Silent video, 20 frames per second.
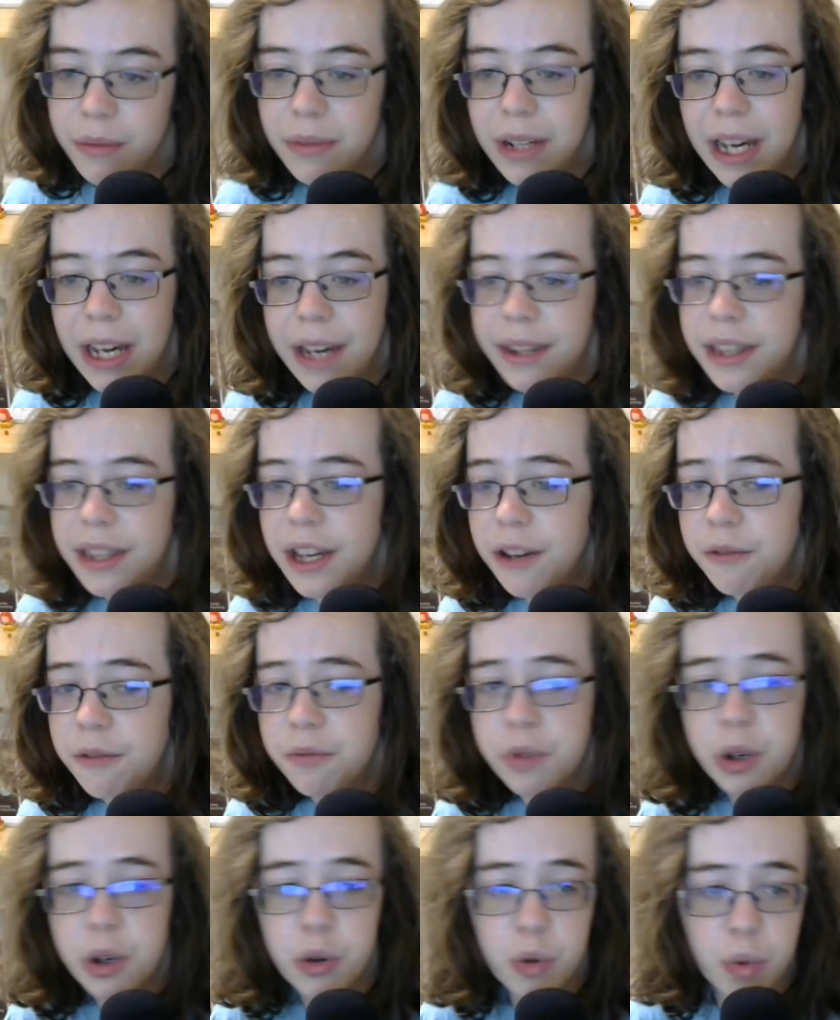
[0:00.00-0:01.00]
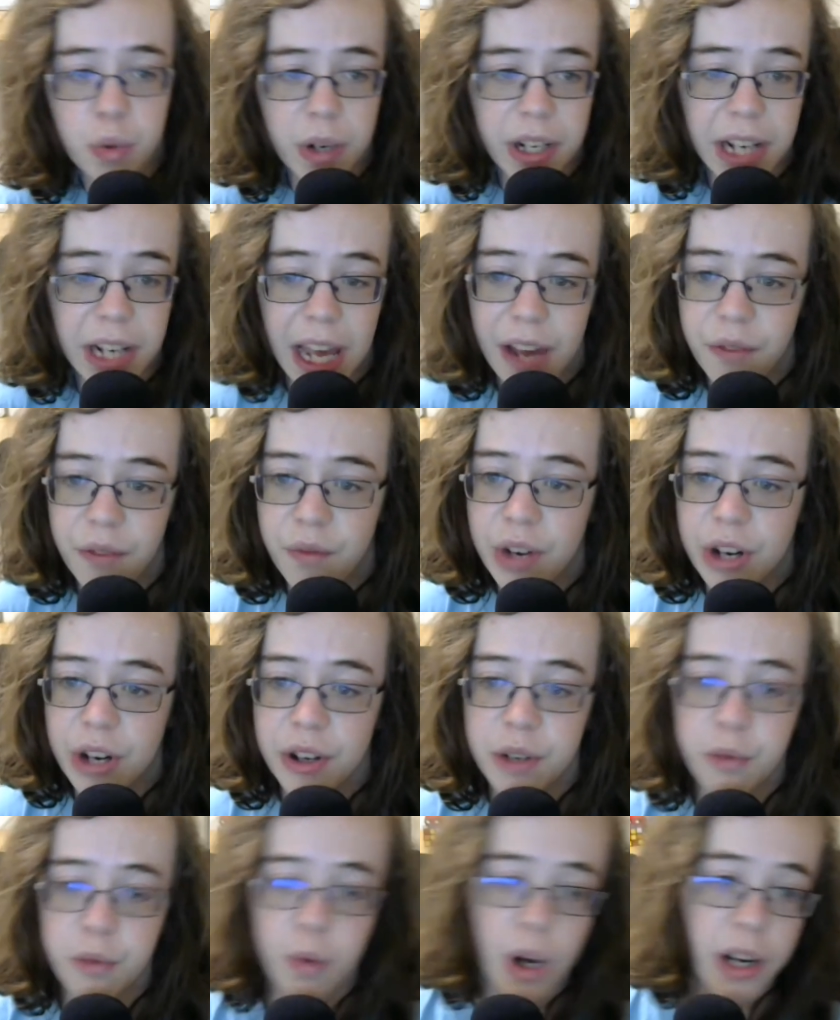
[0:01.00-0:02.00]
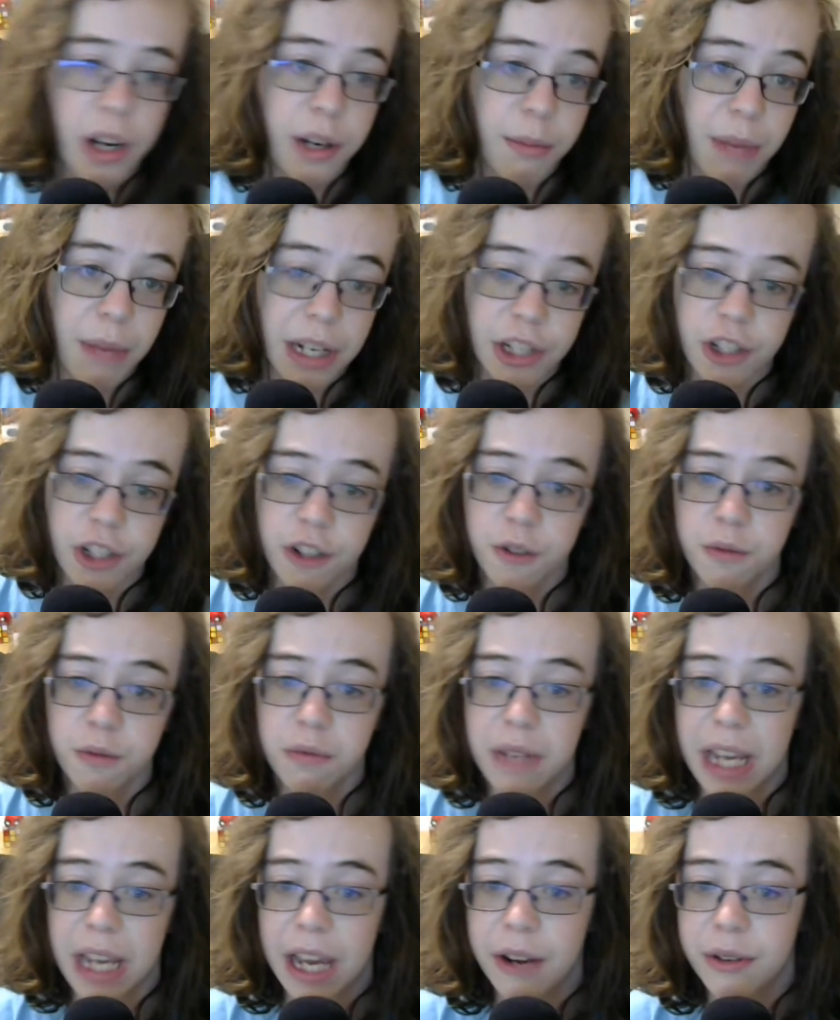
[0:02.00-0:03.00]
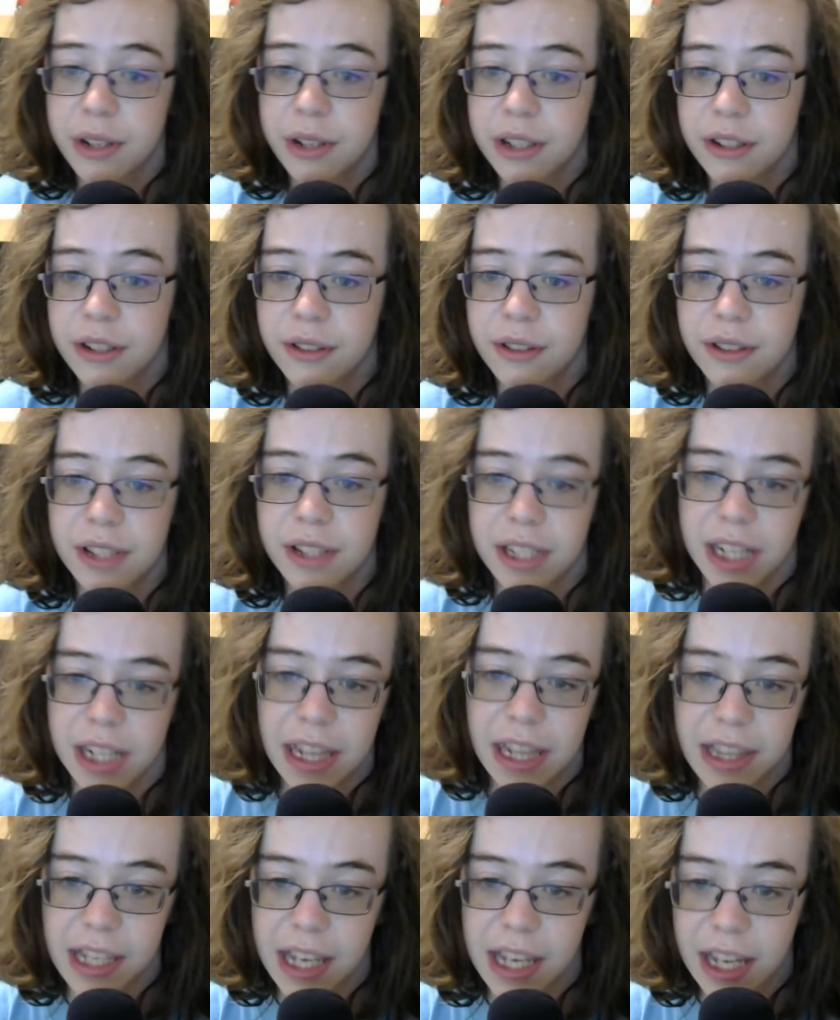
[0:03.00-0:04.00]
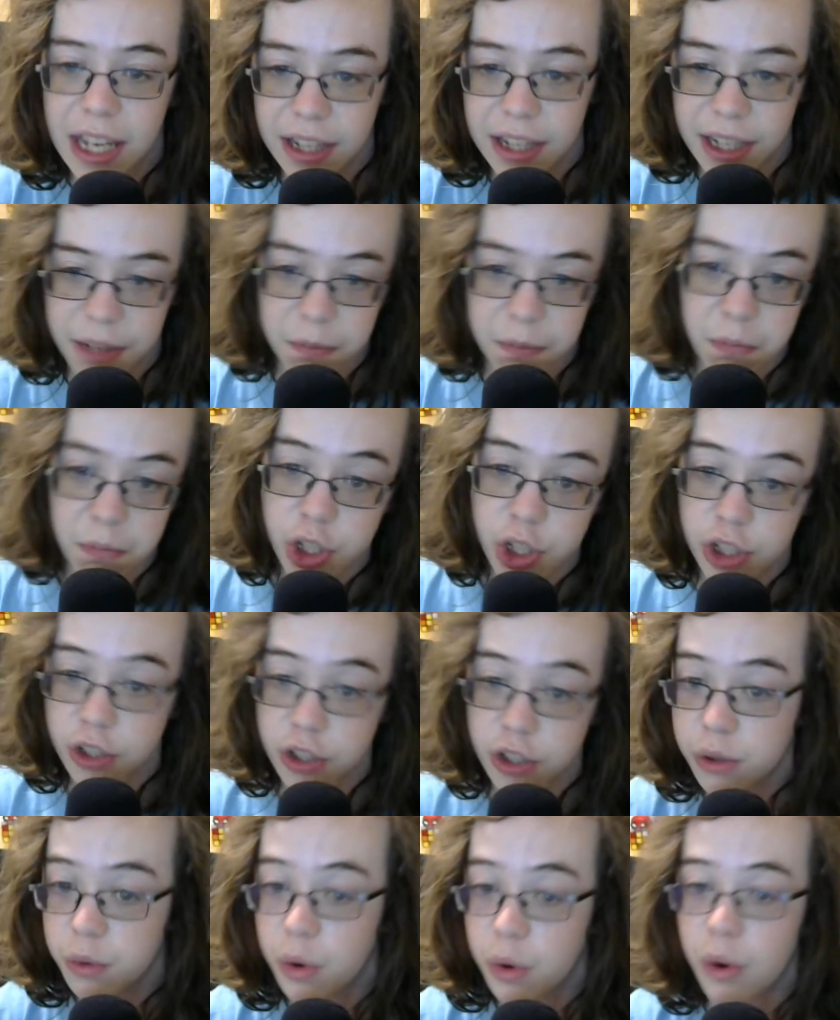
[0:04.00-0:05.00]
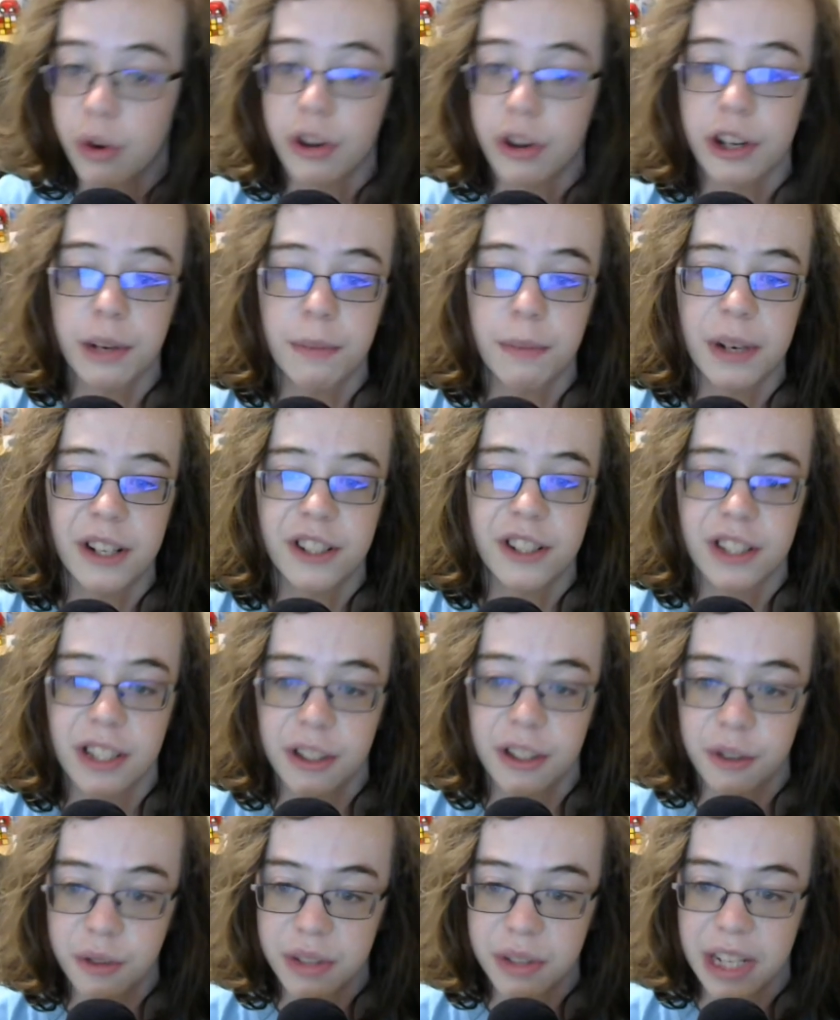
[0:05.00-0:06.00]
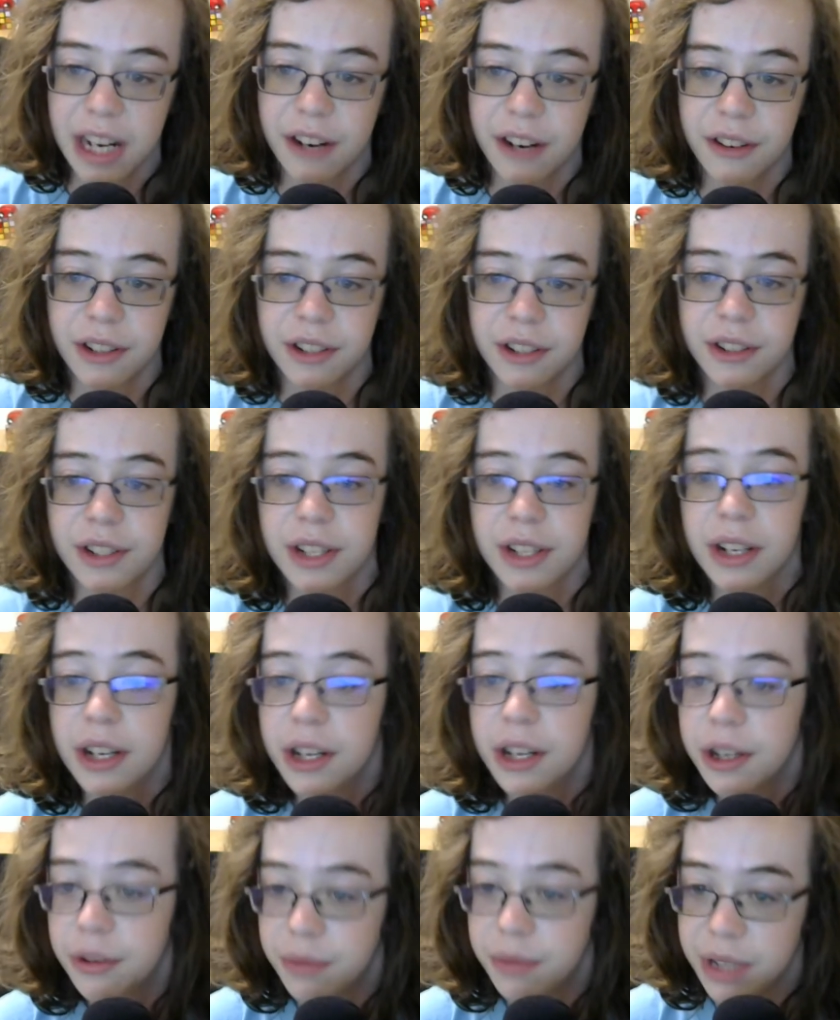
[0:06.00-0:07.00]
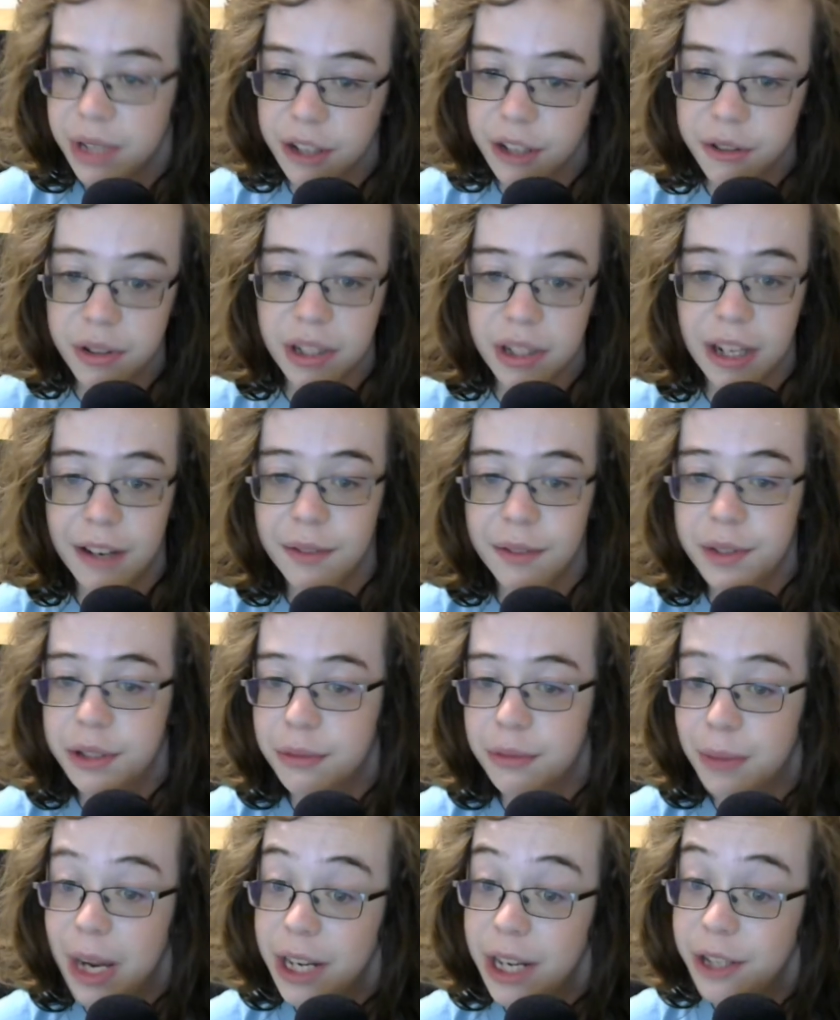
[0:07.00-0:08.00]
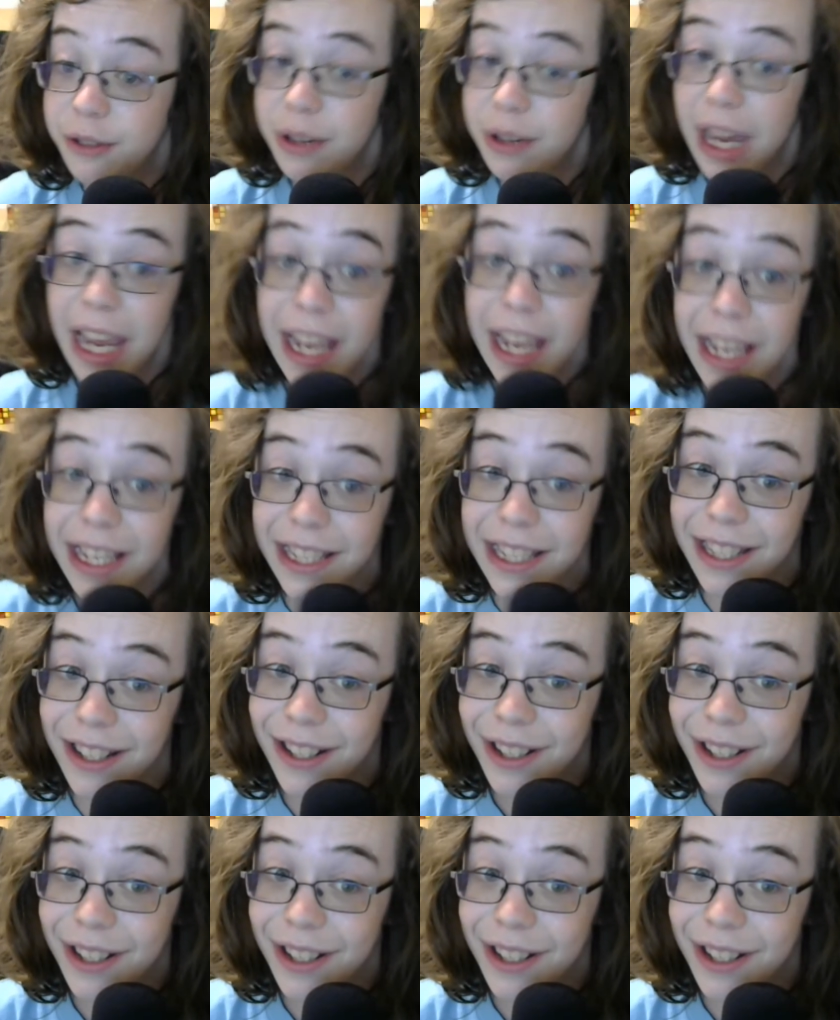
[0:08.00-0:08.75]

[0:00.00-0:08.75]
I thought Rogue One had very one-dimensional characters, and at the end they shoehorned a bunch of the old characters we know and love to remind you, hey,